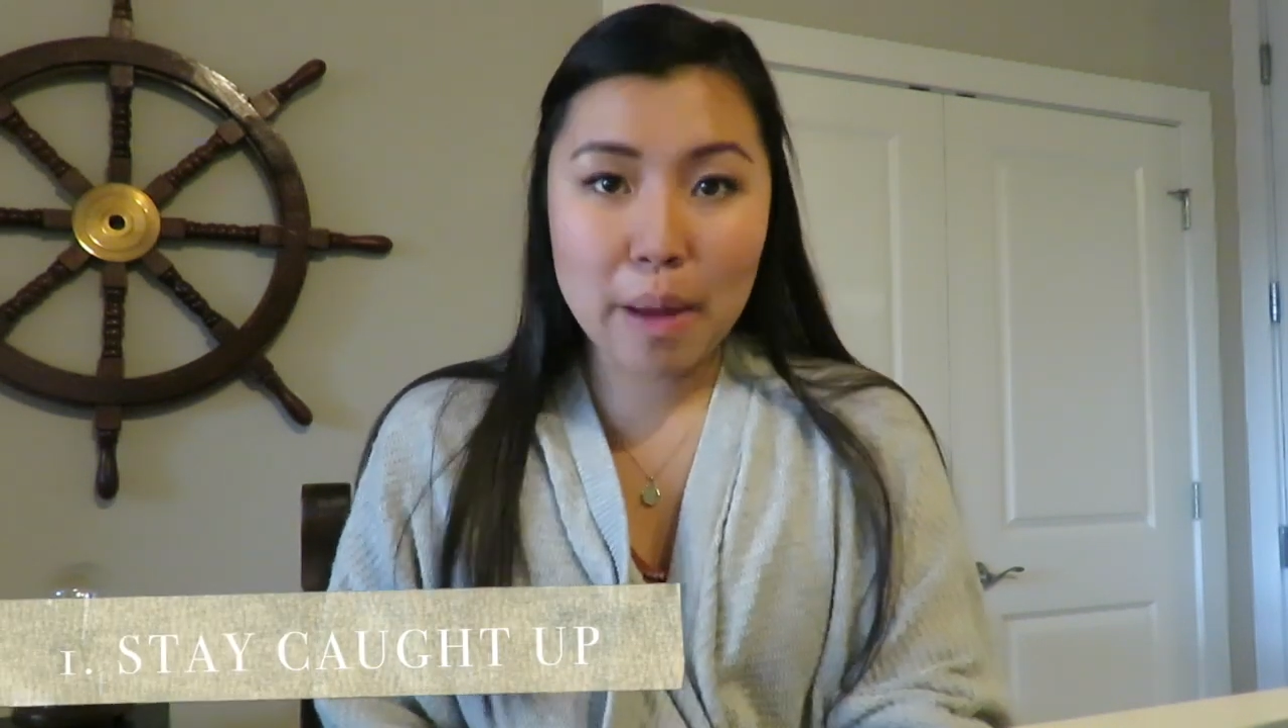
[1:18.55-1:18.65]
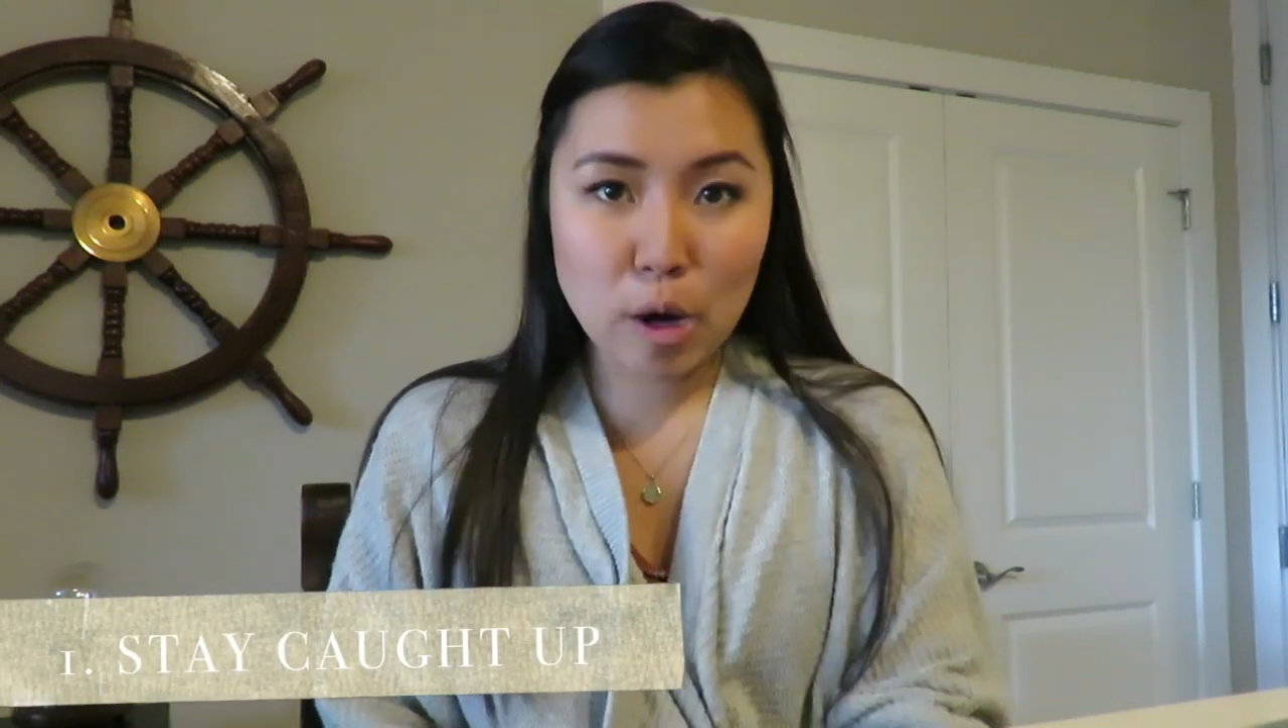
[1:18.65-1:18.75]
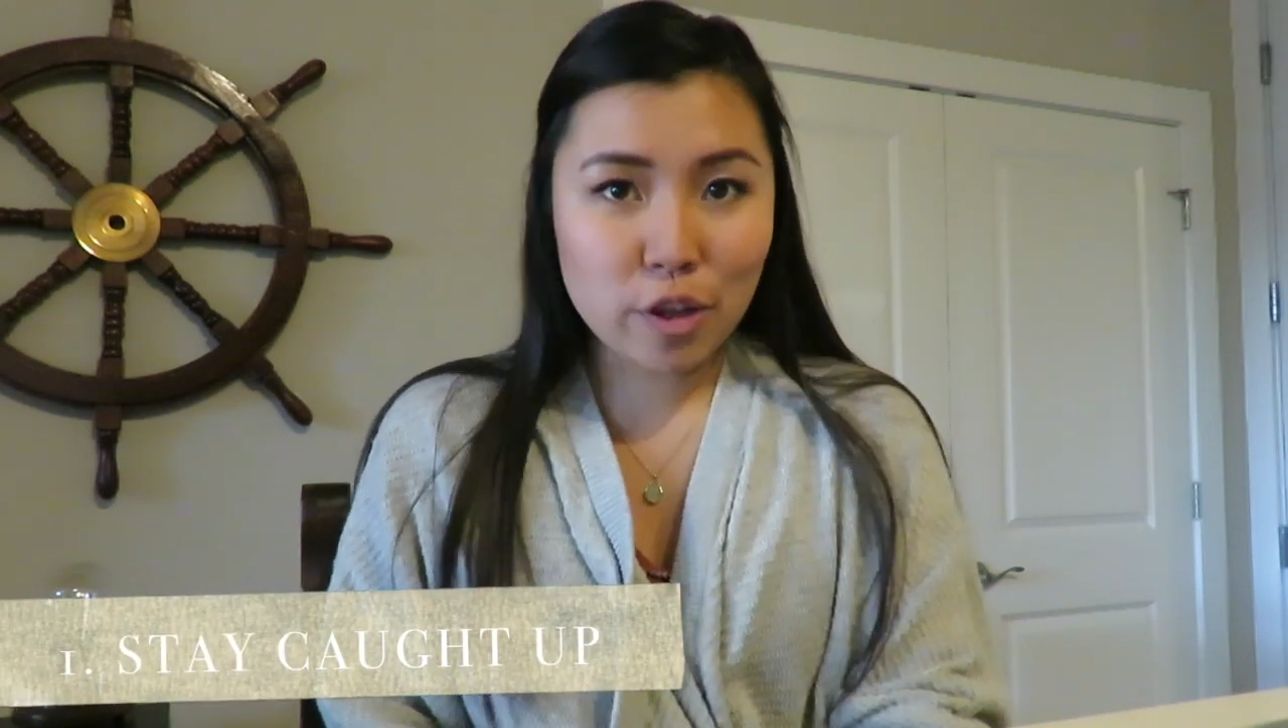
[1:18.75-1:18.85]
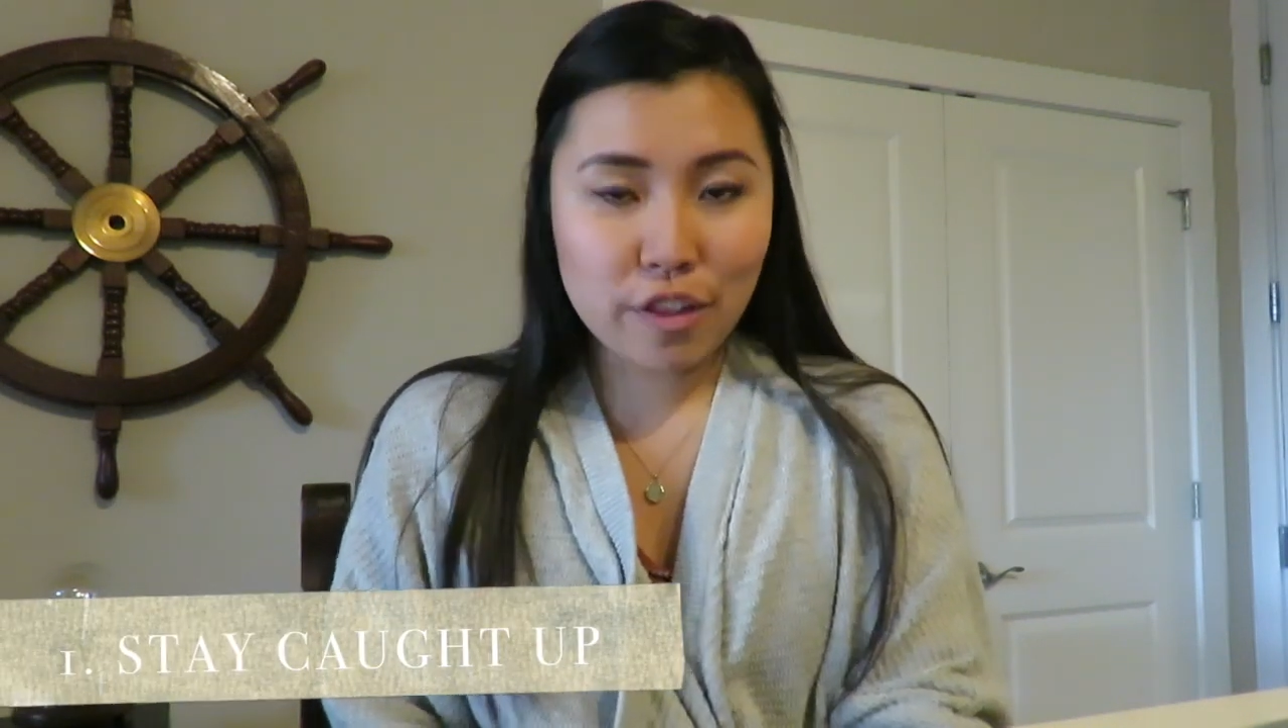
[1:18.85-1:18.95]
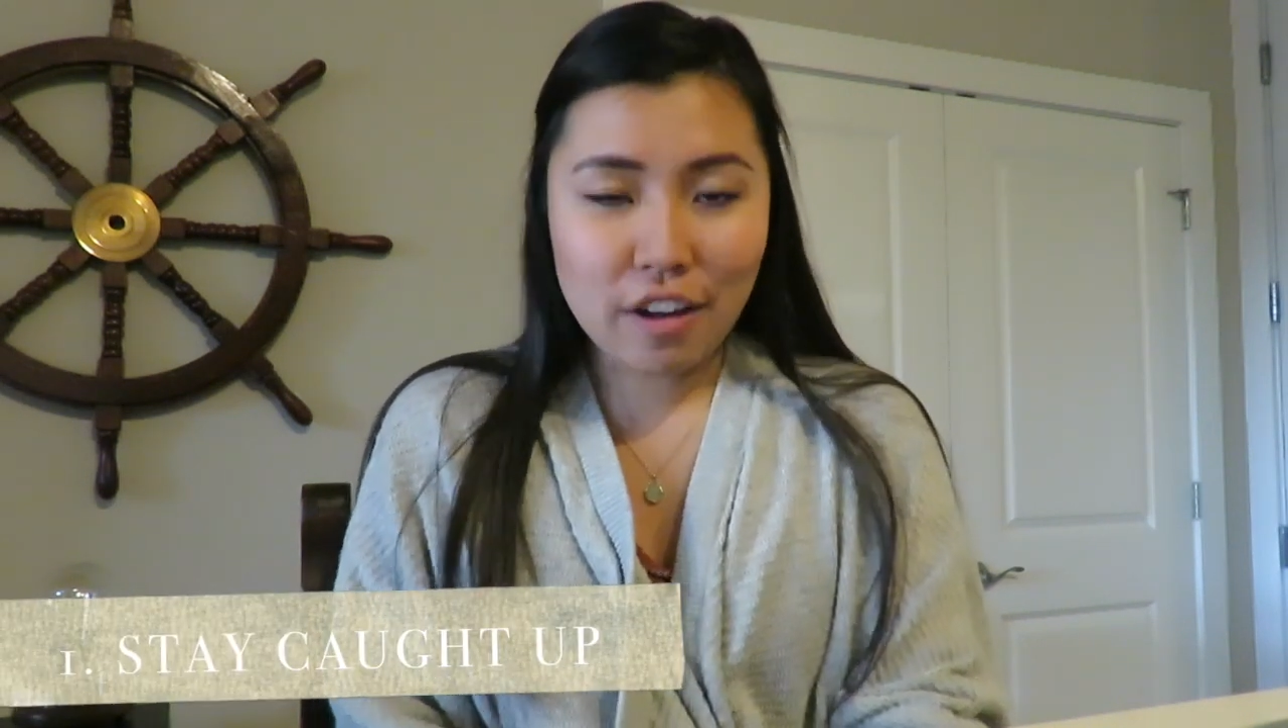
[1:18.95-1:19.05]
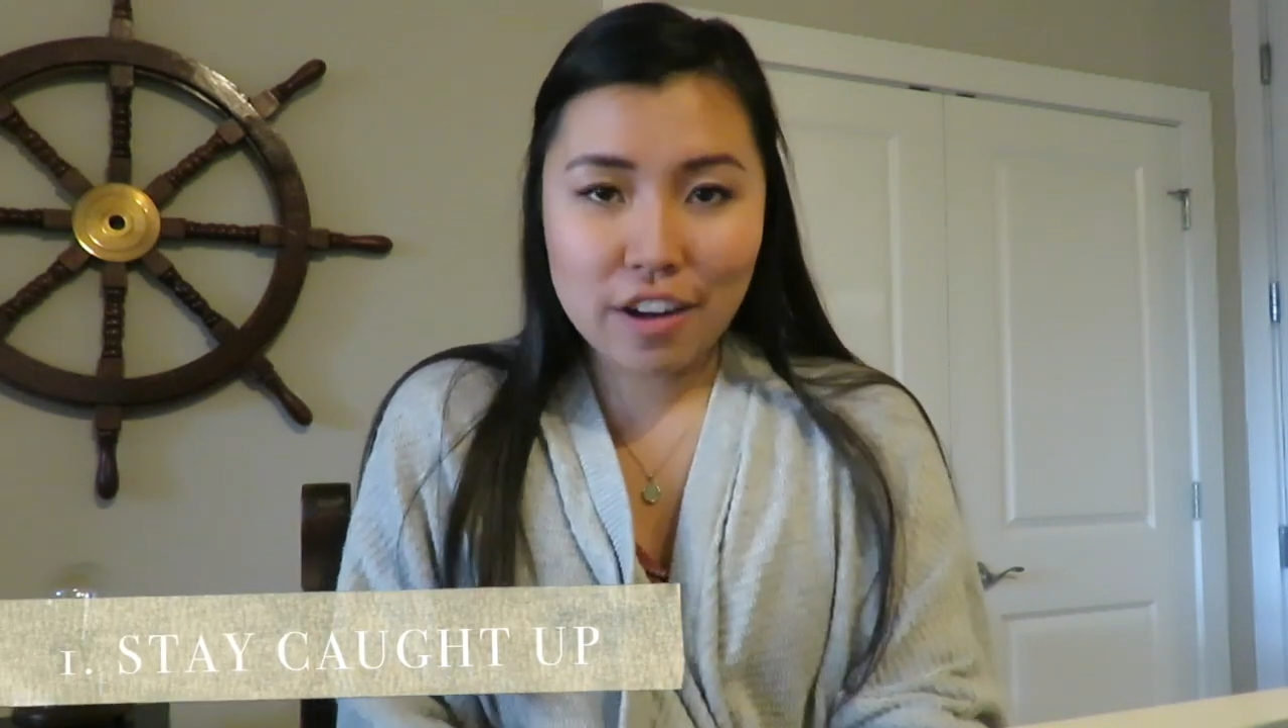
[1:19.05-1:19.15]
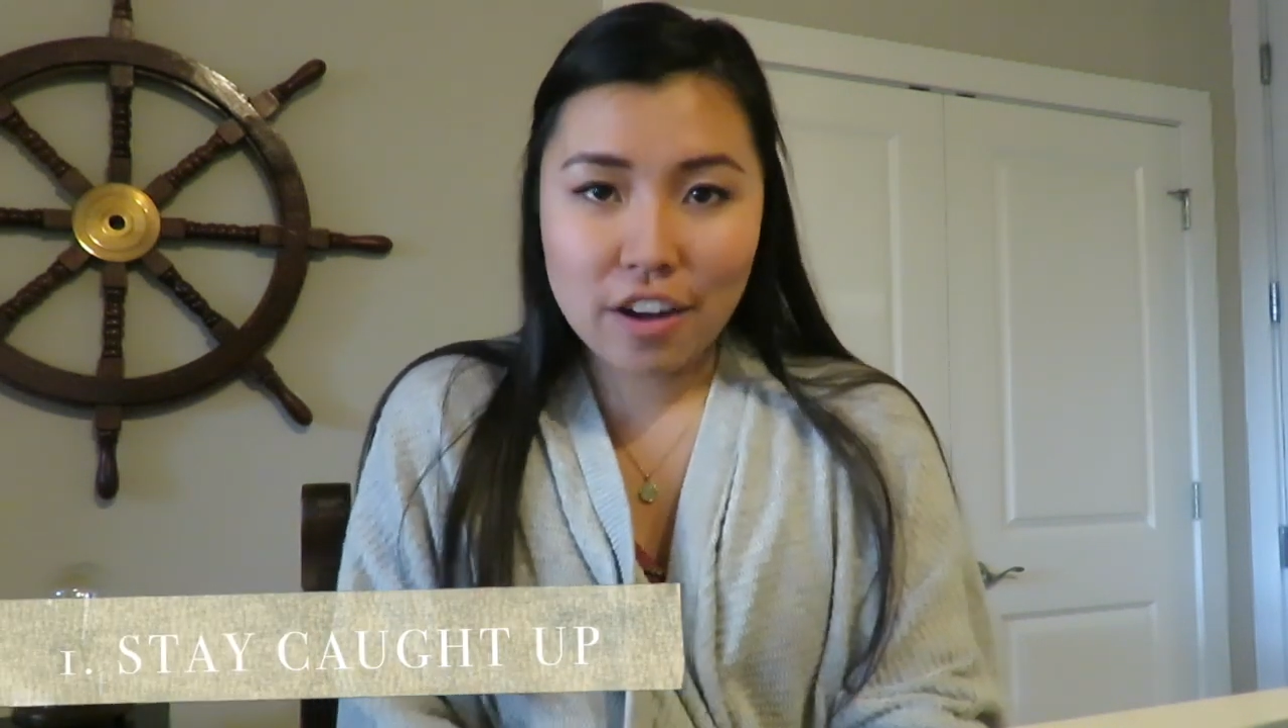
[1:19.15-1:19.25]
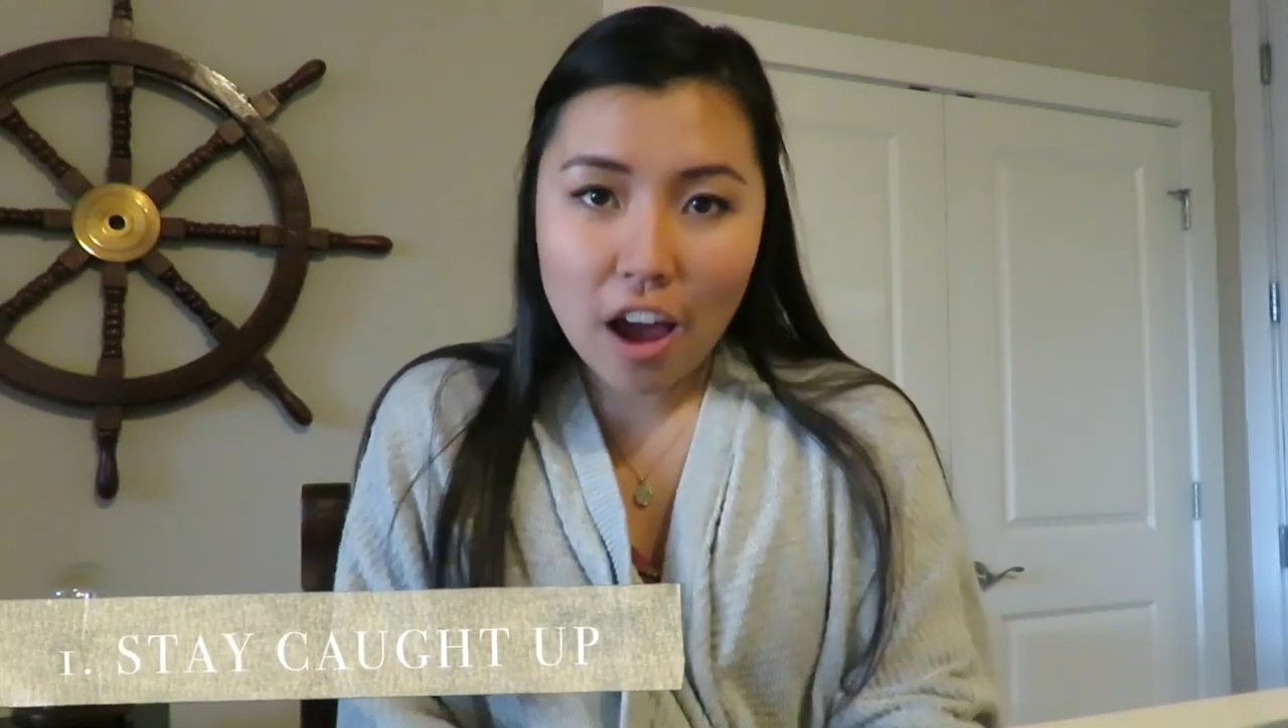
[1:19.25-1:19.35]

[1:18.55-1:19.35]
marathon,